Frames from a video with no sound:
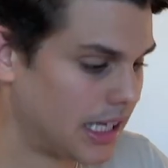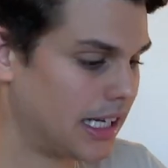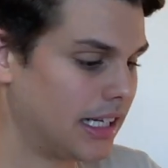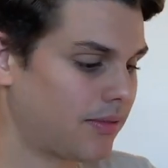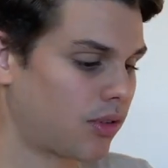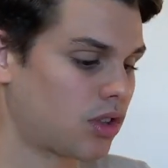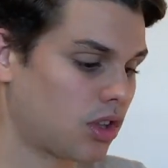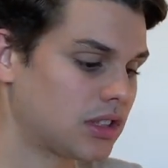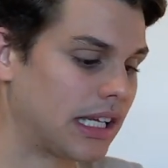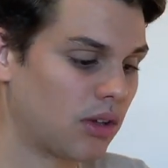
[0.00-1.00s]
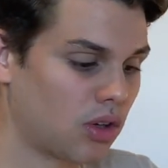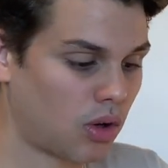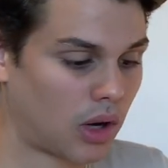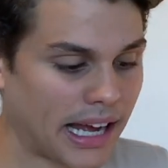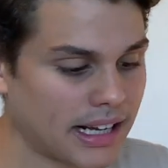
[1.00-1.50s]
And for those that don't
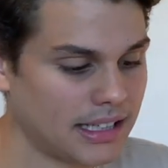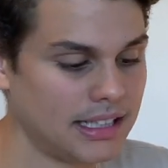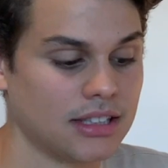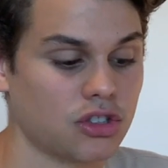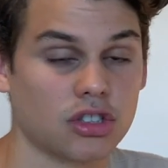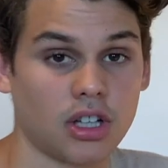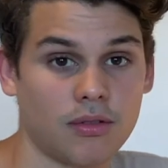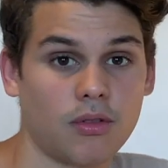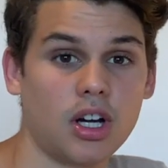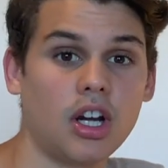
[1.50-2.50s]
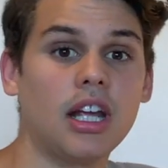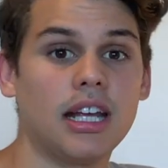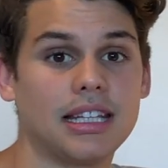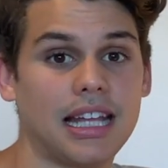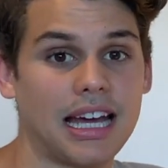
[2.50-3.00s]
know, Anki is a software
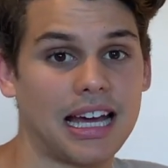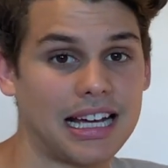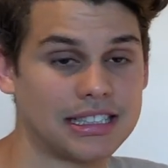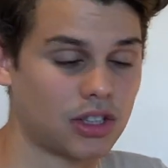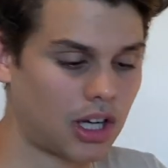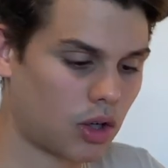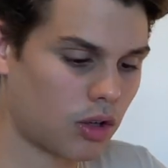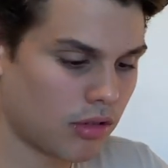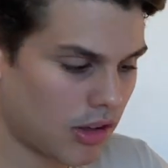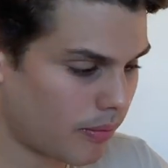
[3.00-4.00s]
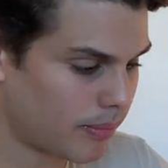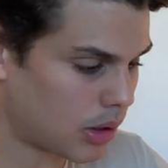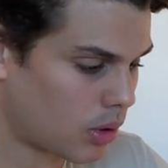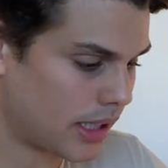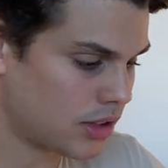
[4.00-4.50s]
that has an algorithm
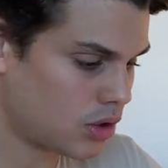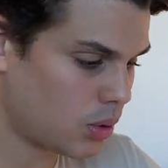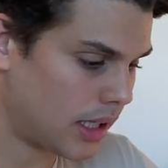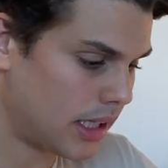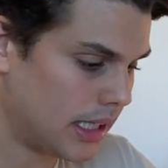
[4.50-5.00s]
built into it